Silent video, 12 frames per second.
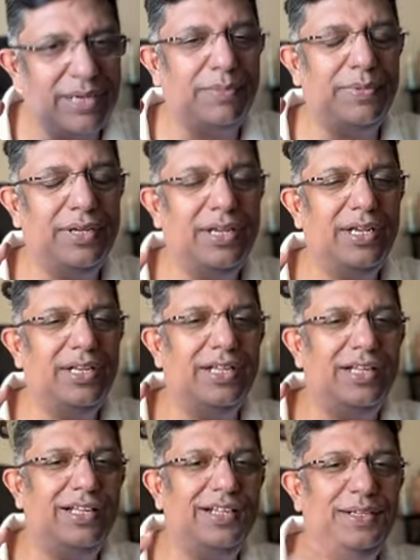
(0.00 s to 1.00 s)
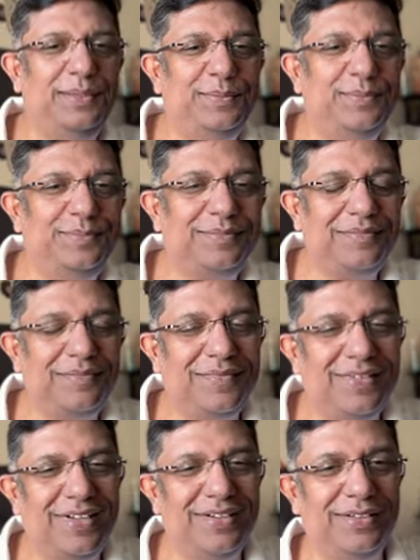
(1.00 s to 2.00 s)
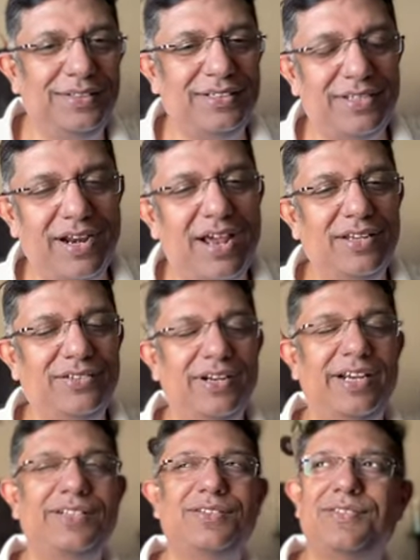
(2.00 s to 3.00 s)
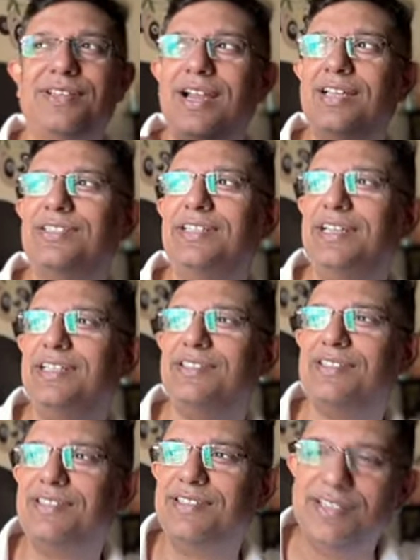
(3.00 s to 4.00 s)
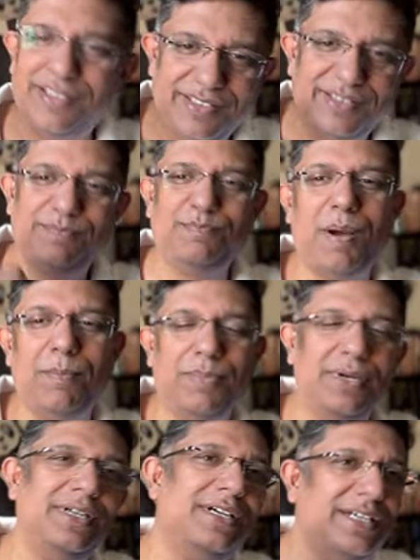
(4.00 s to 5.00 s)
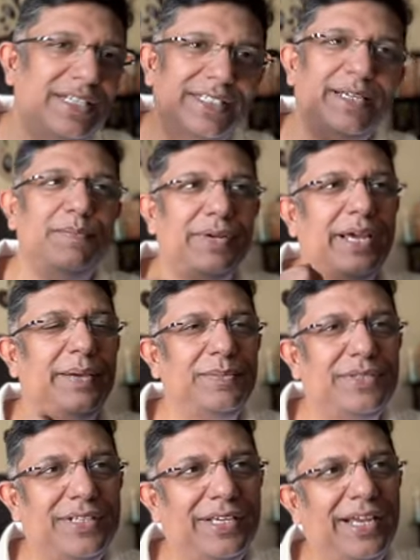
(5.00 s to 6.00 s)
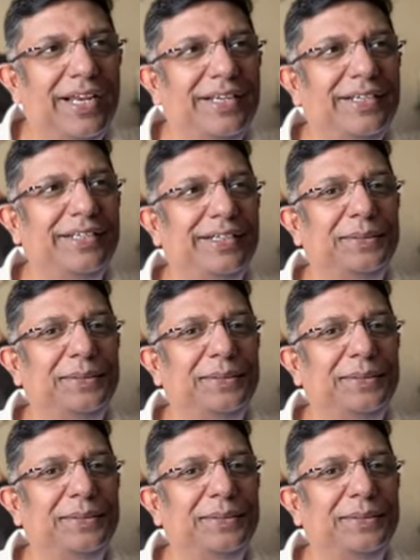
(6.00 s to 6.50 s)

up Siraj, right? So Siraj needs this pump sometimes. And